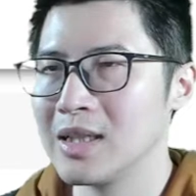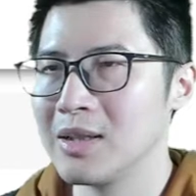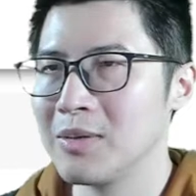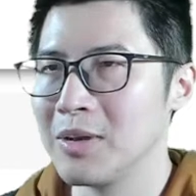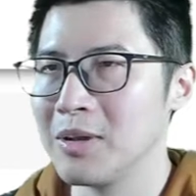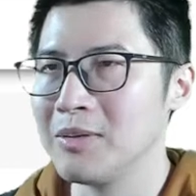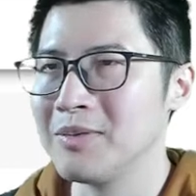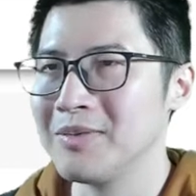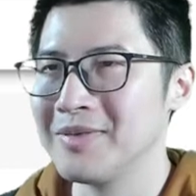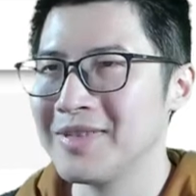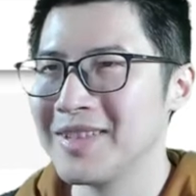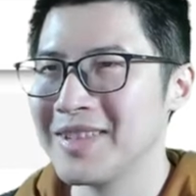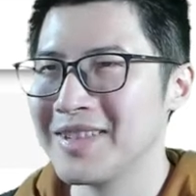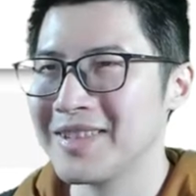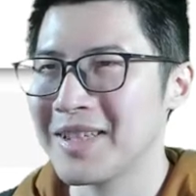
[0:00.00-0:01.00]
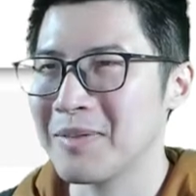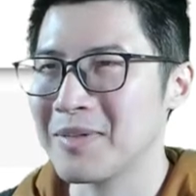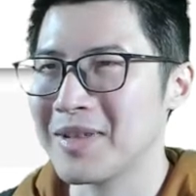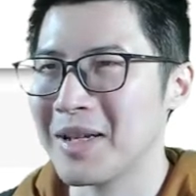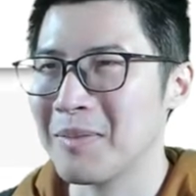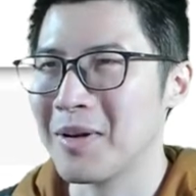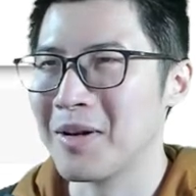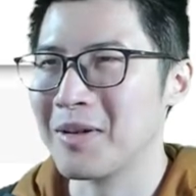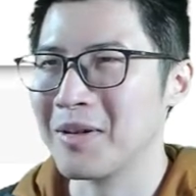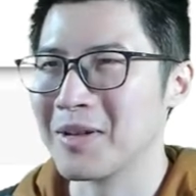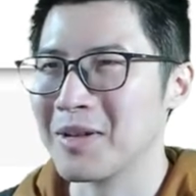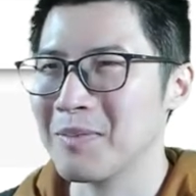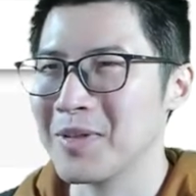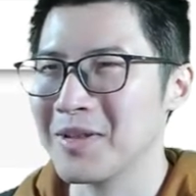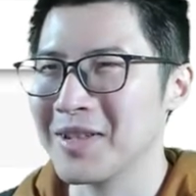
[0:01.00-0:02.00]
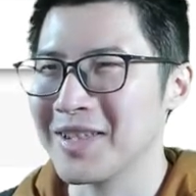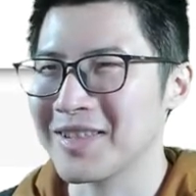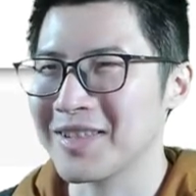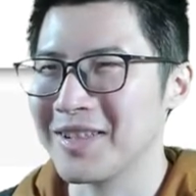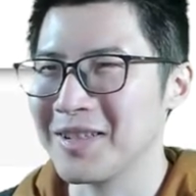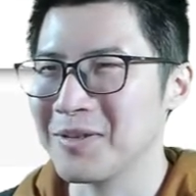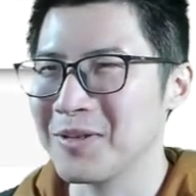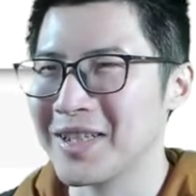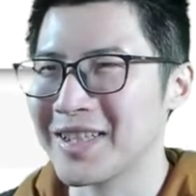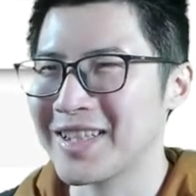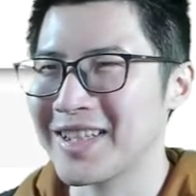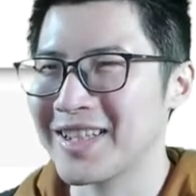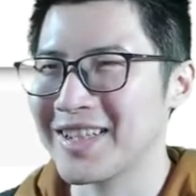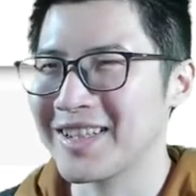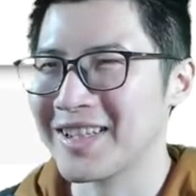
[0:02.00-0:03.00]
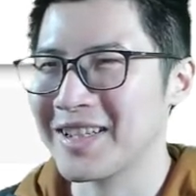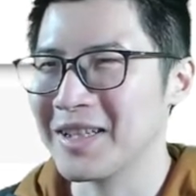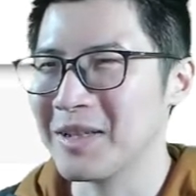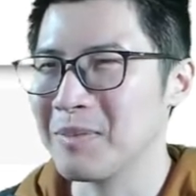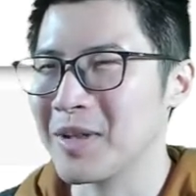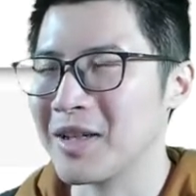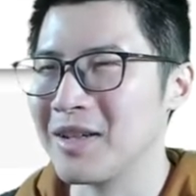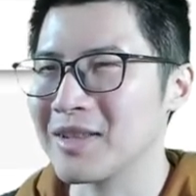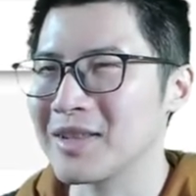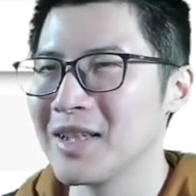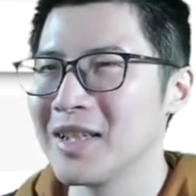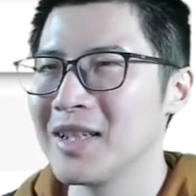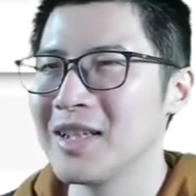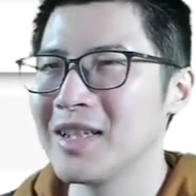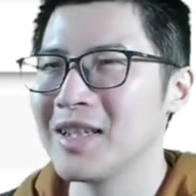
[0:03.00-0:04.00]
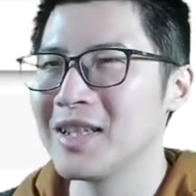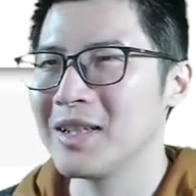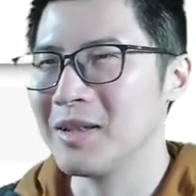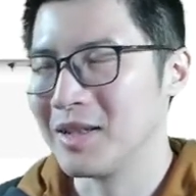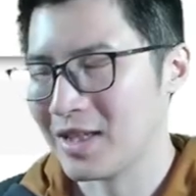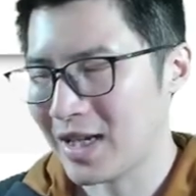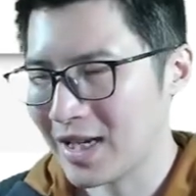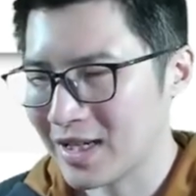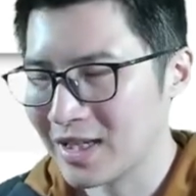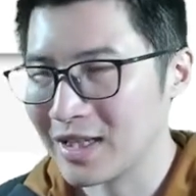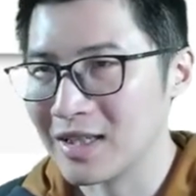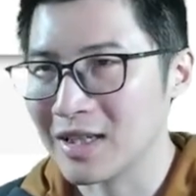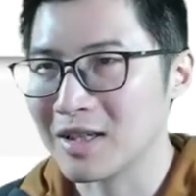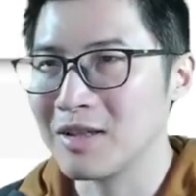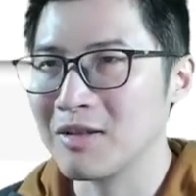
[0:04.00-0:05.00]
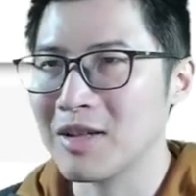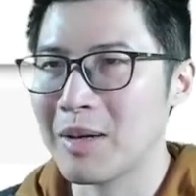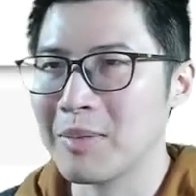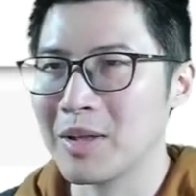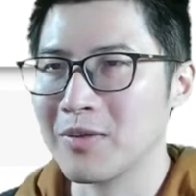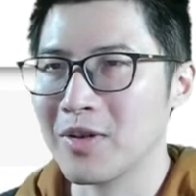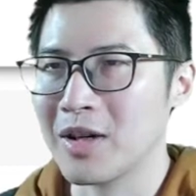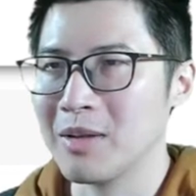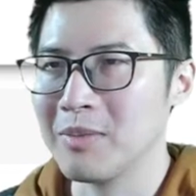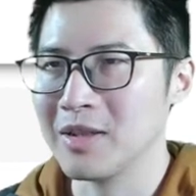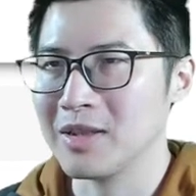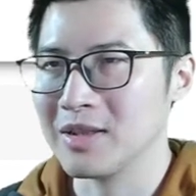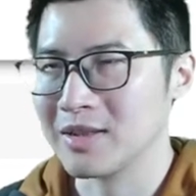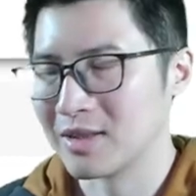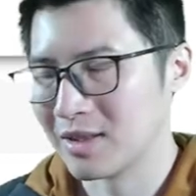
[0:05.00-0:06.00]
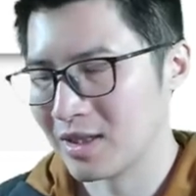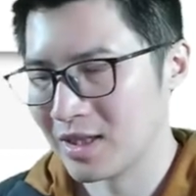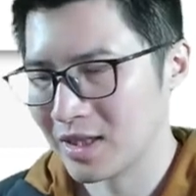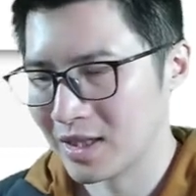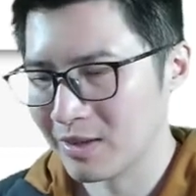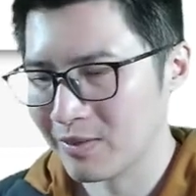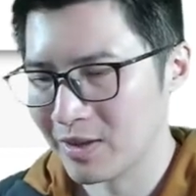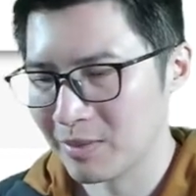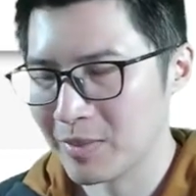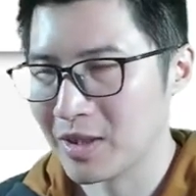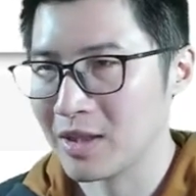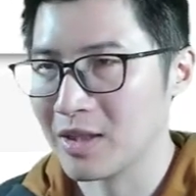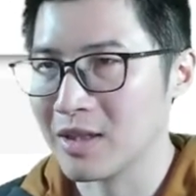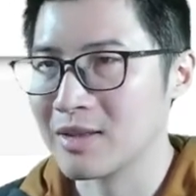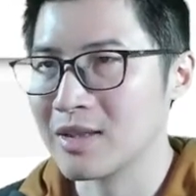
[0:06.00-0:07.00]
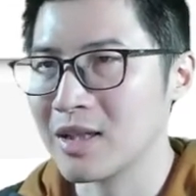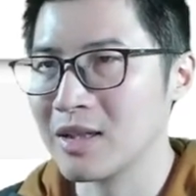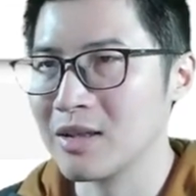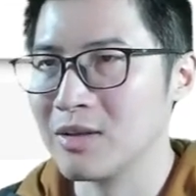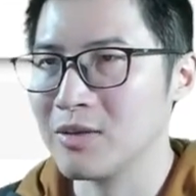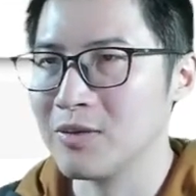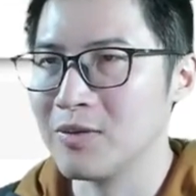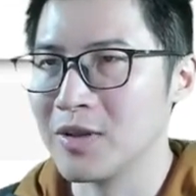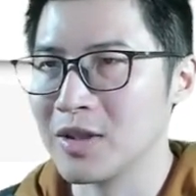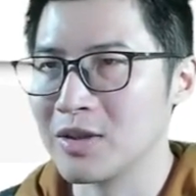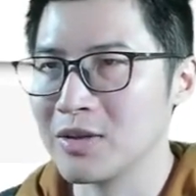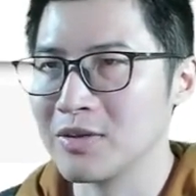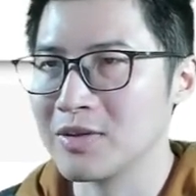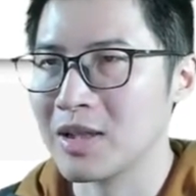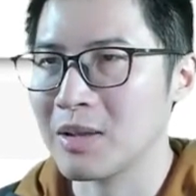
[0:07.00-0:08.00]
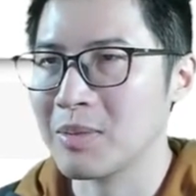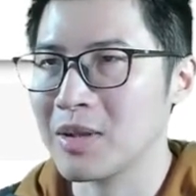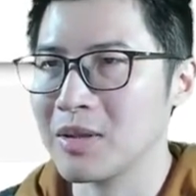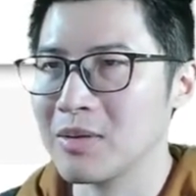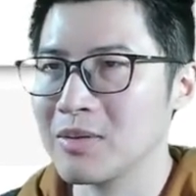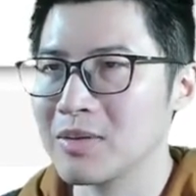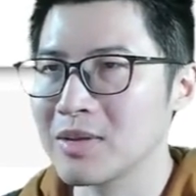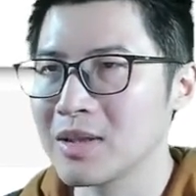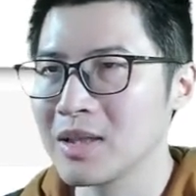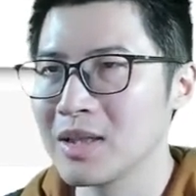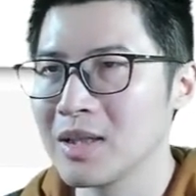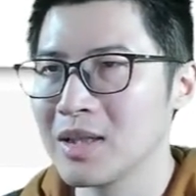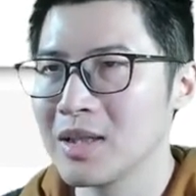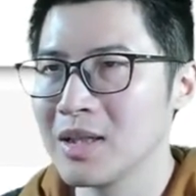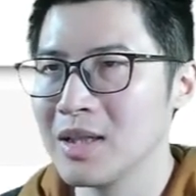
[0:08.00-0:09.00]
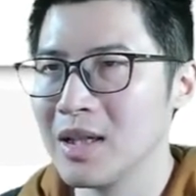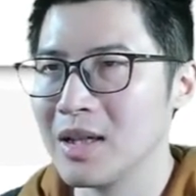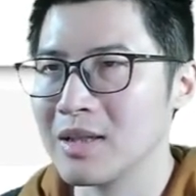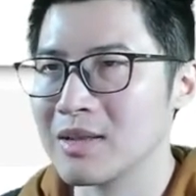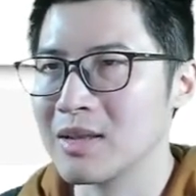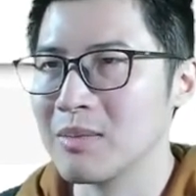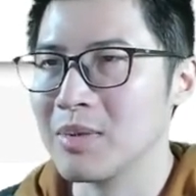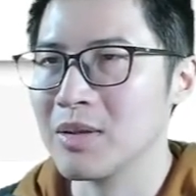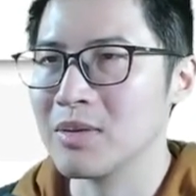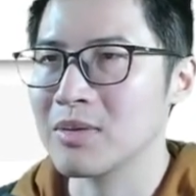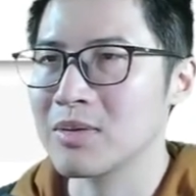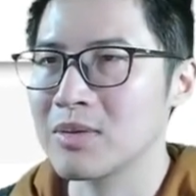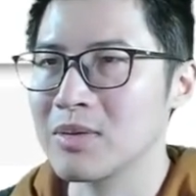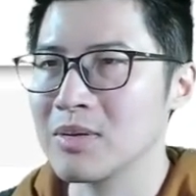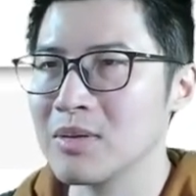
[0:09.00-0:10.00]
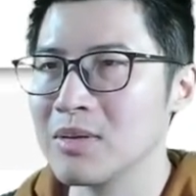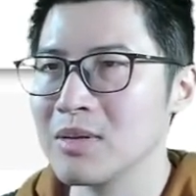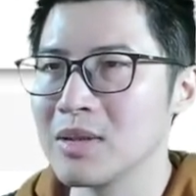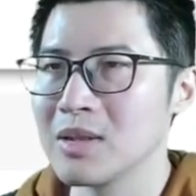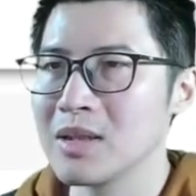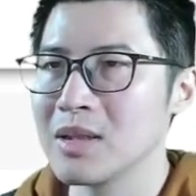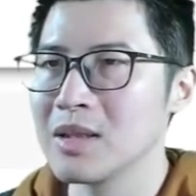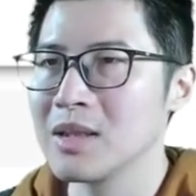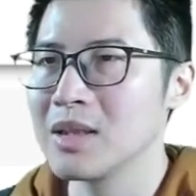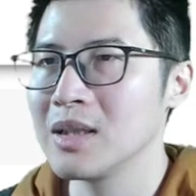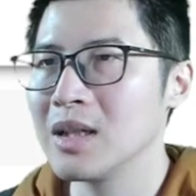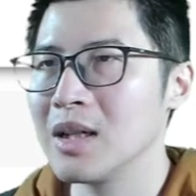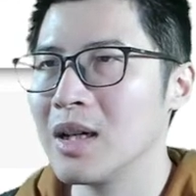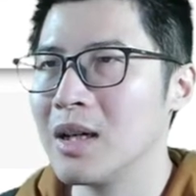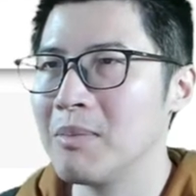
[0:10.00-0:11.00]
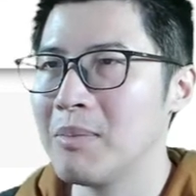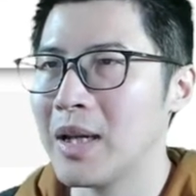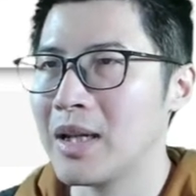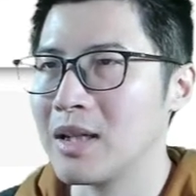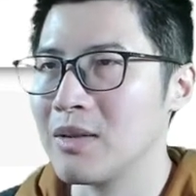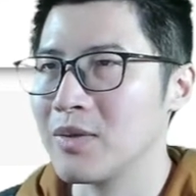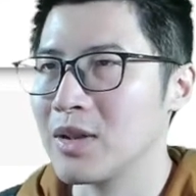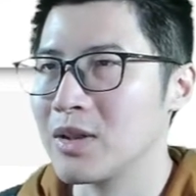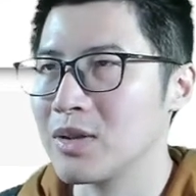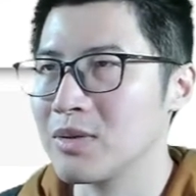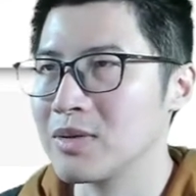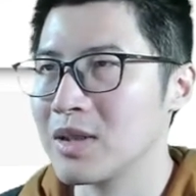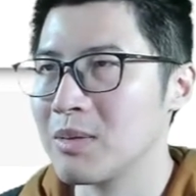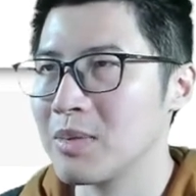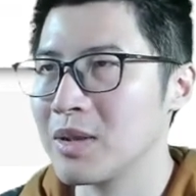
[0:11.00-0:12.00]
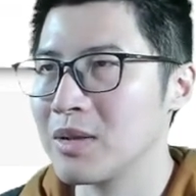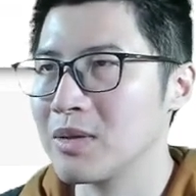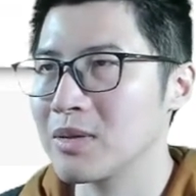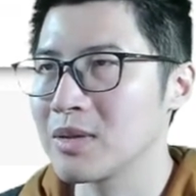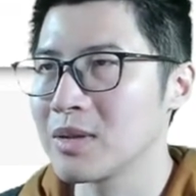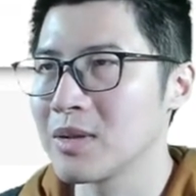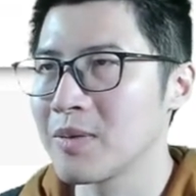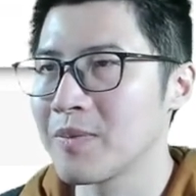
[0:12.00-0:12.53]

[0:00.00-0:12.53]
well, it seems that parallel computing is not working in here because likely the Colab environment is only giving me a single virtual CPUs as opposed to many virtual CPUs.